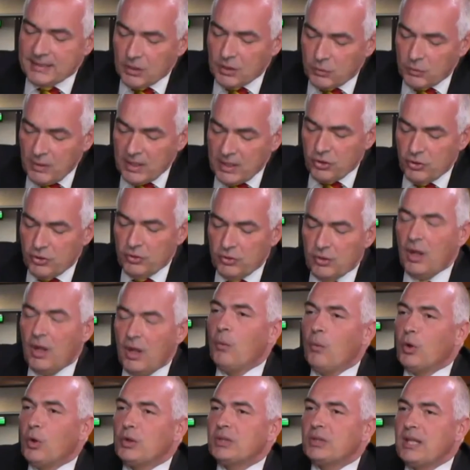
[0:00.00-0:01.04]
the question
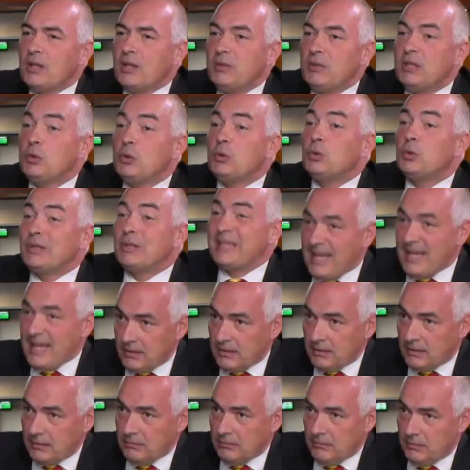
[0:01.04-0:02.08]
what can we do
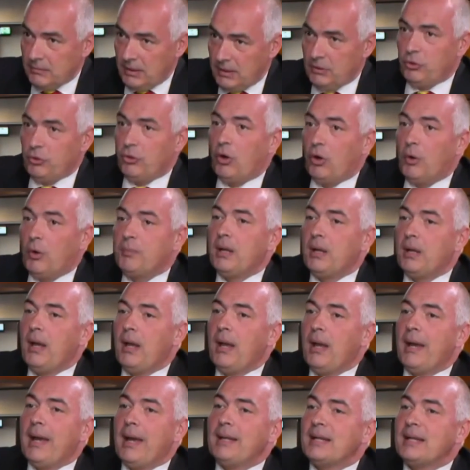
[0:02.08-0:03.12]
together. Is he ready
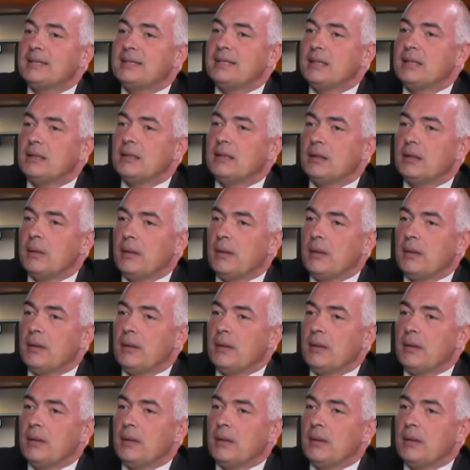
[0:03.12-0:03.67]
to and take I think